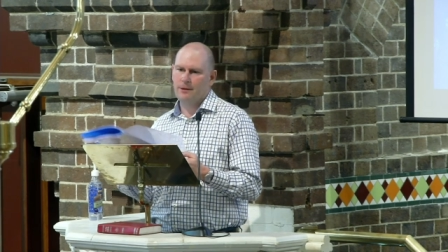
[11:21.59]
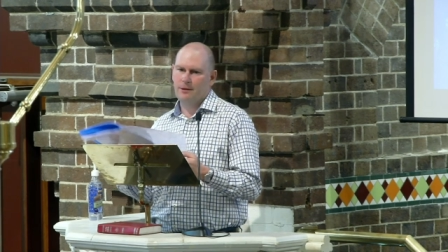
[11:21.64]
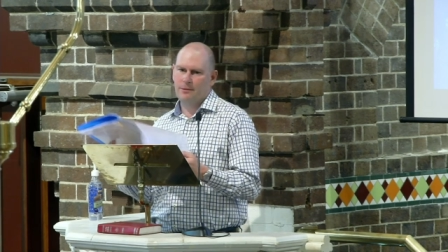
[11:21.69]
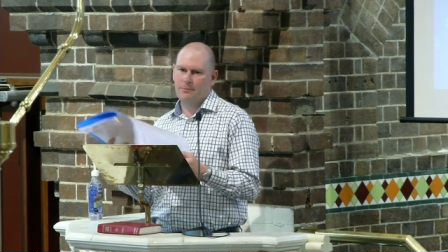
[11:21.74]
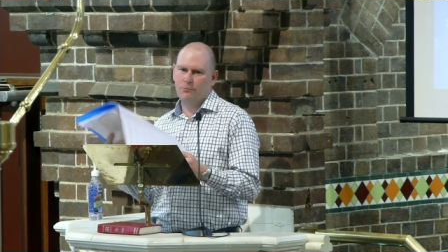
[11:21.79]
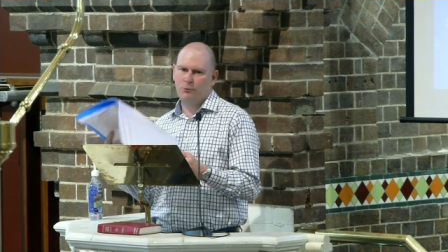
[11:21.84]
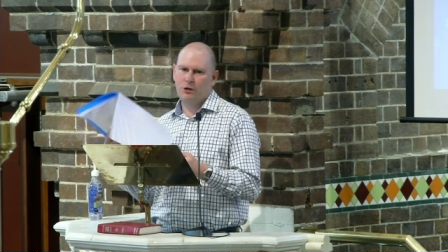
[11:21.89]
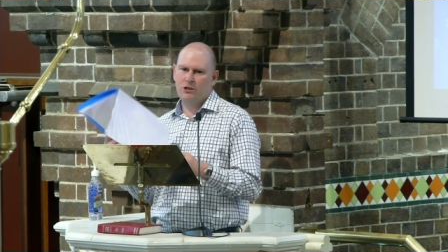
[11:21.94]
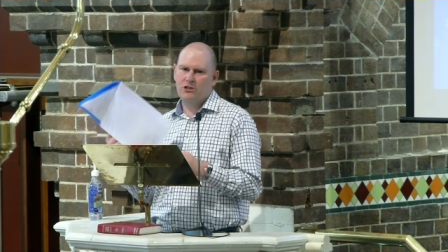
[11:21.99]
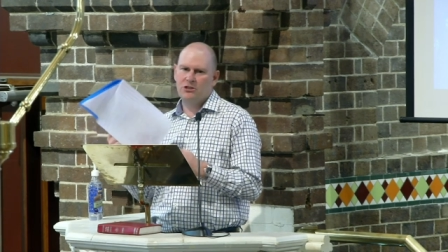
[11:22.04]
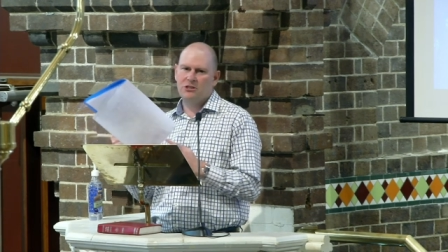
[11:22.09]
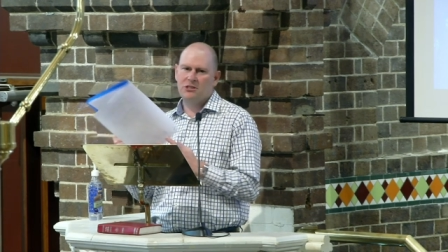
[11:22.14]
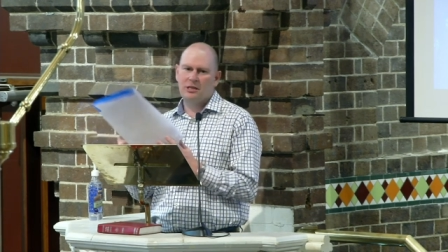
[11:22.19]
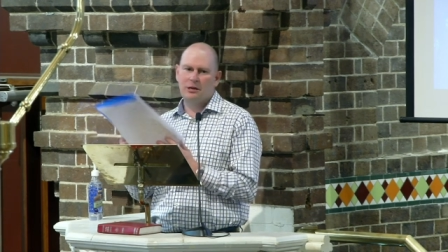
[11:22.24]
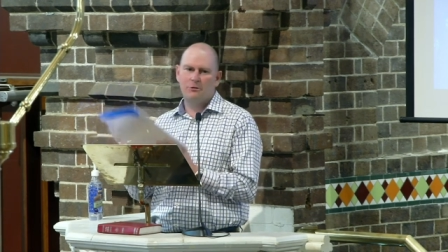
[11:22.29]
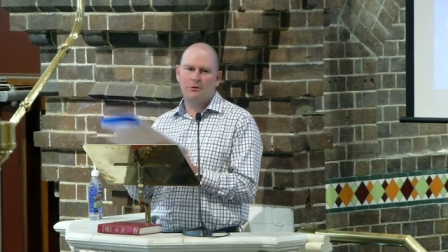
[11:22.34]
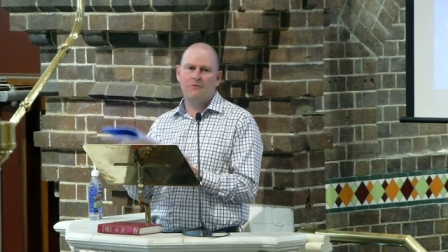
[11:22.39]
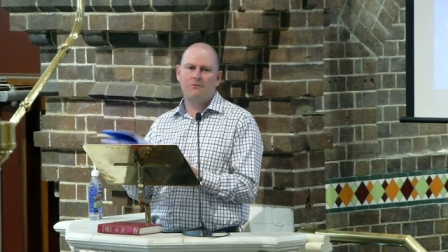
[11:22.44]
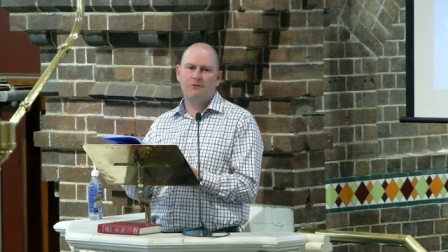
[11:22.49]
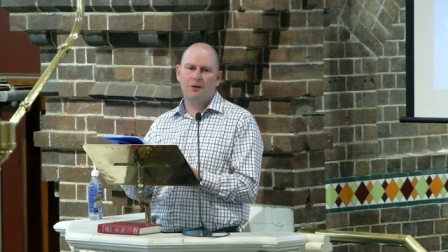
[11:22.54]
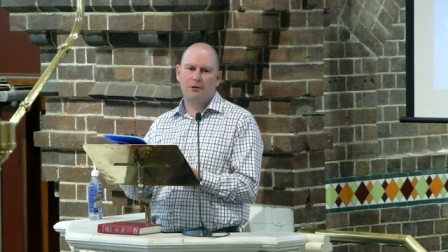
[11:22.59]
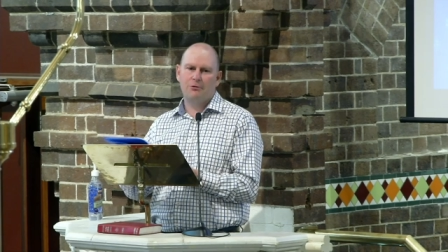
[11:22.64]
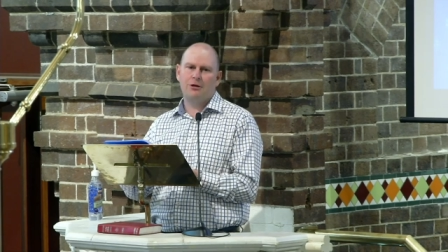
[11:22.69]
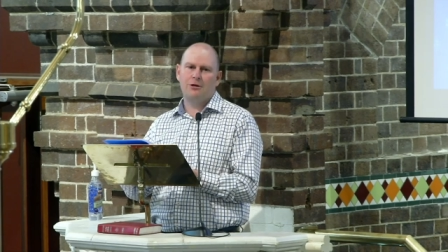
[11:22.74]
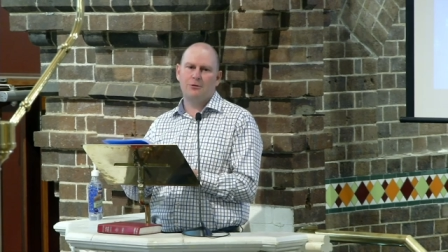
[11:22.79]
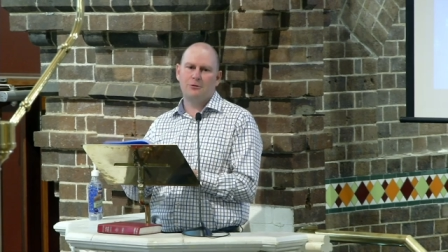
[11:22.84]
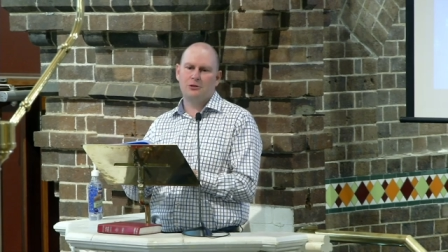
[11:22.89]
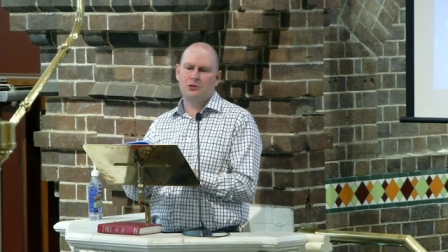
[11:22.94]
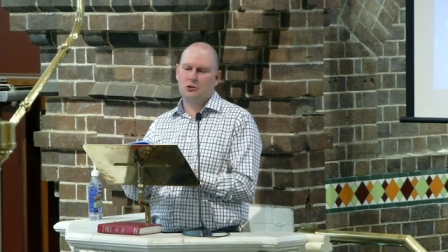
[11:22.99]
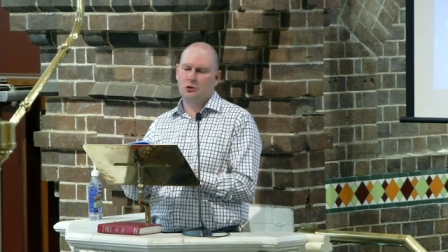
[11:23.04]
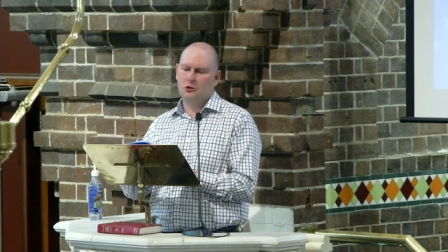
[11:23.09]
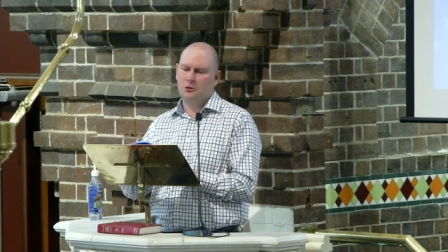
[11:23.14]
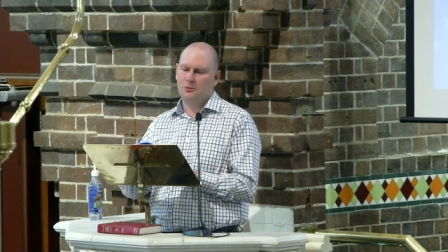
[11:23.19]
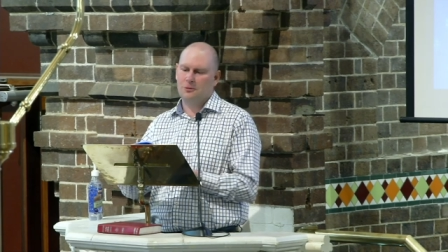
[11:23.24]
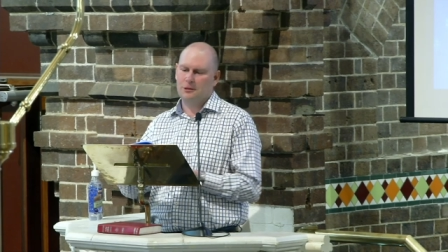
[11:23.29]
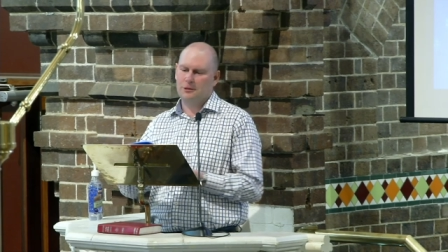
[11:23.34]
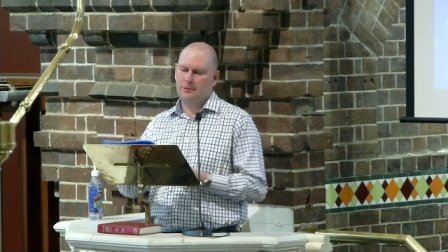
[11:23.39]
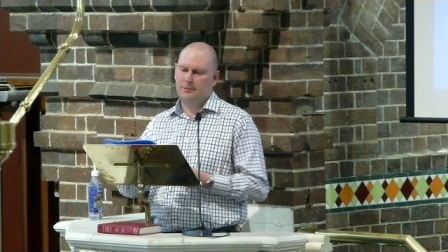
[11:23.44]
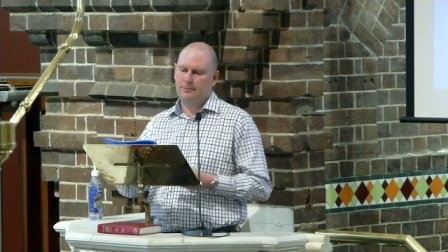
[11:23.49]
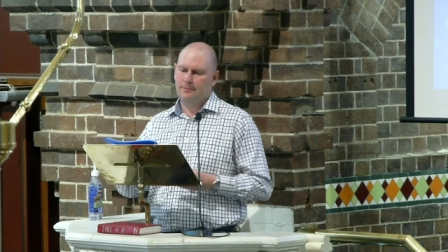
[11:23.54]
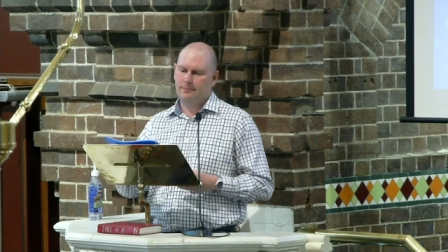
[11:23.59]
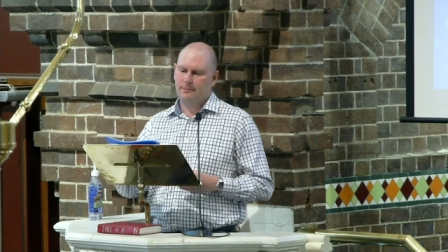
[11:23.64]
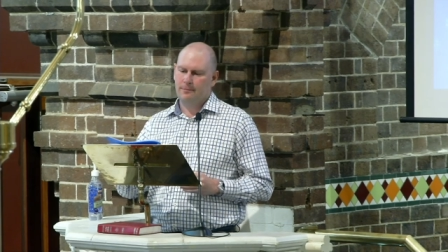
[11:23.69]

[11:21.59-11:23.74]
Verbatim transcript: preaches here a very good sermon,